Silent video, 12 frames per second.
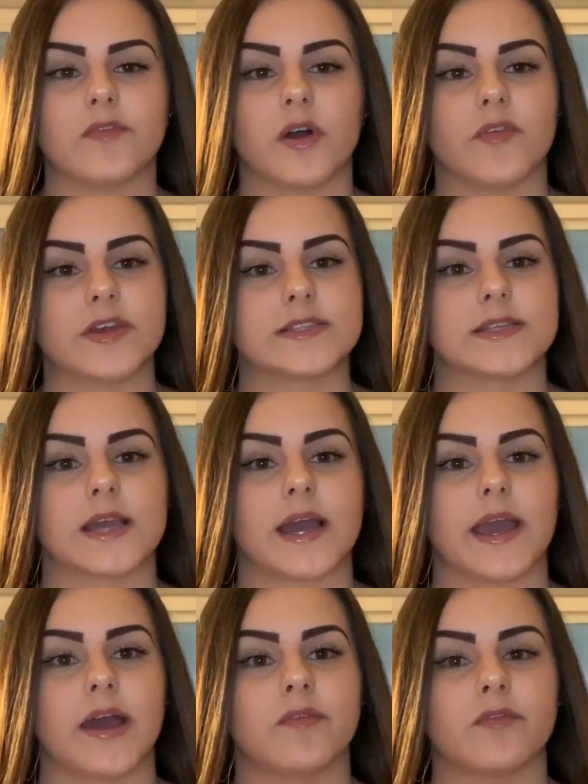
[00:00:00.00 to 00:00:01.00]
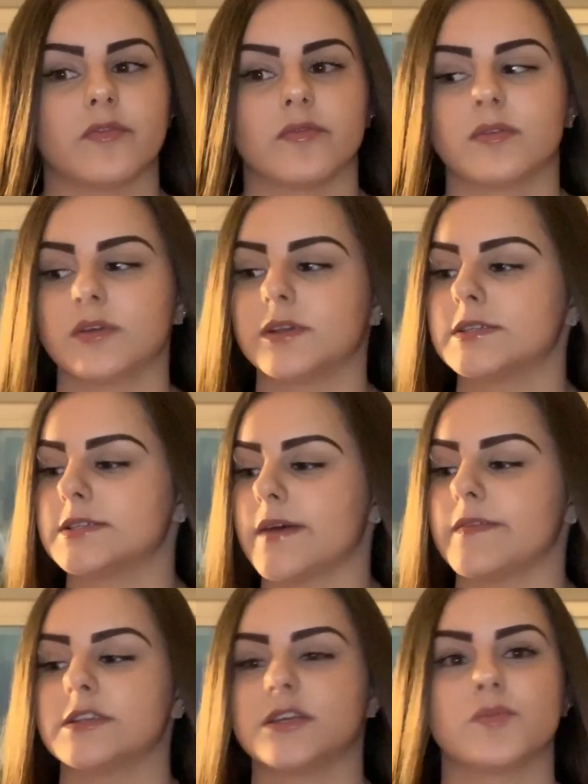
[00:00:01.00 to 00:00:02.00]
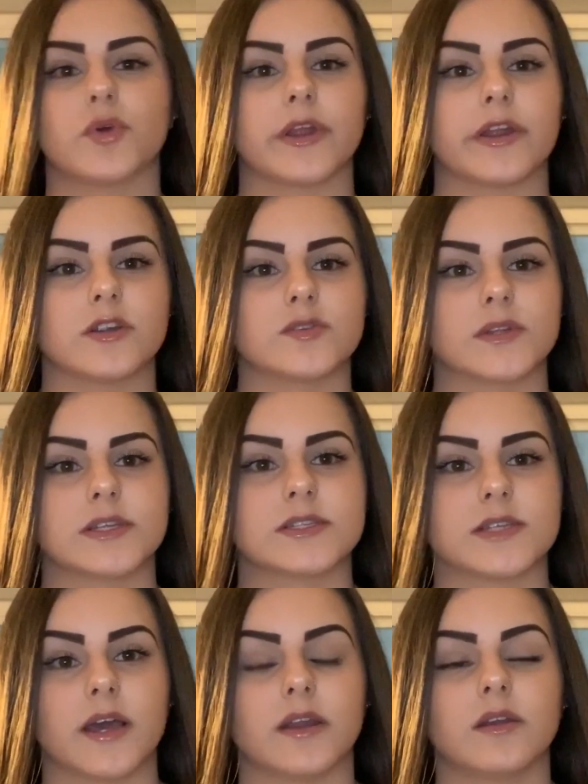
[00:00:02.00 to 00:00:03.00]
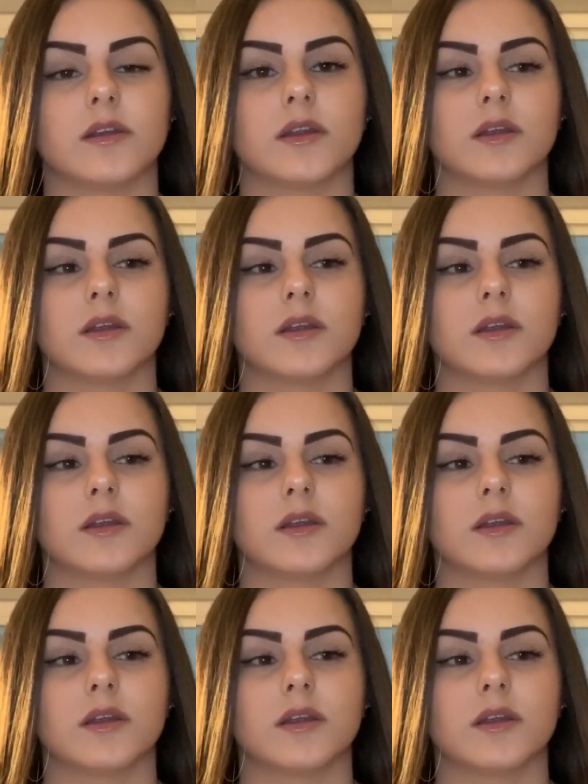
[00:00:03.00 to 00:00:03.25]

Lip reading: Obviously, I have 17 more years with his son,